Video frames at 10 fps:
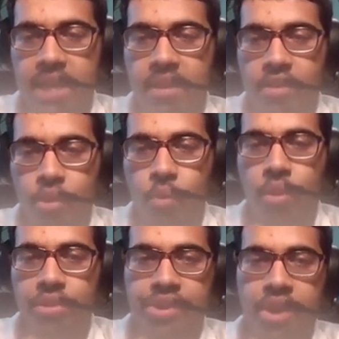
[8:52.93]
the
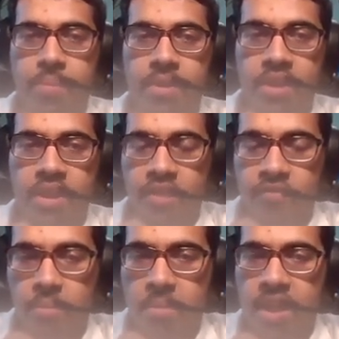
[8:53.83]
World Cup?
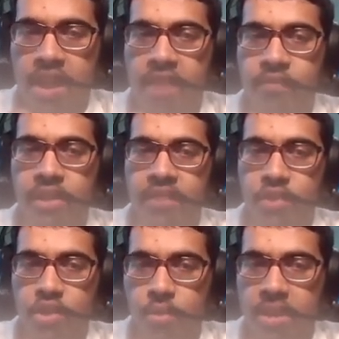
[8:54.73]
For me, I feel like
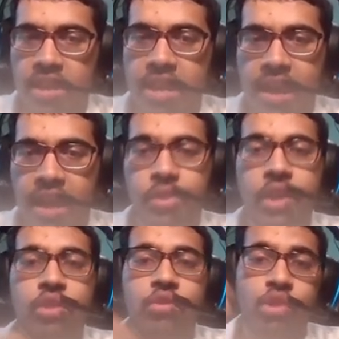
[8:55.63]
for UAE, I
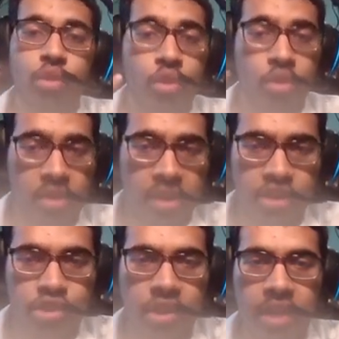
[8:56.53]
think they're still a good
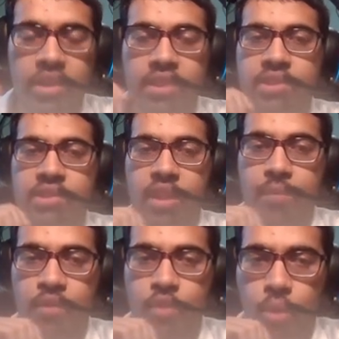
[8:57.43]
nation. I think they still have
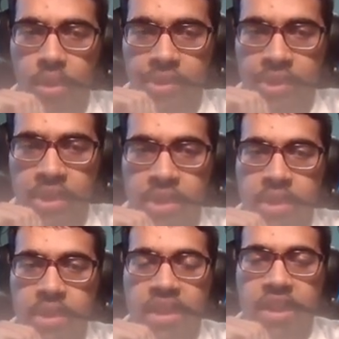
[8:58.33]
enough quality,
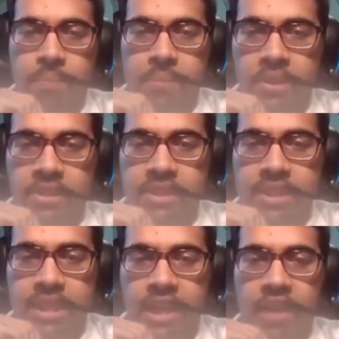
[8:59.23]
but
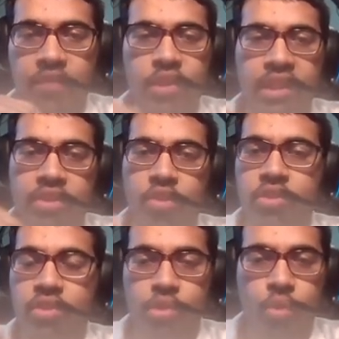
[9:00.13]
I feel like their
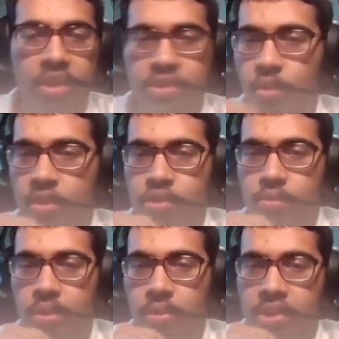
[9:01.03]
their squad is going
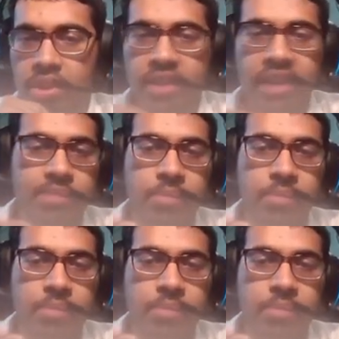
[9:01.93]
too old. That's a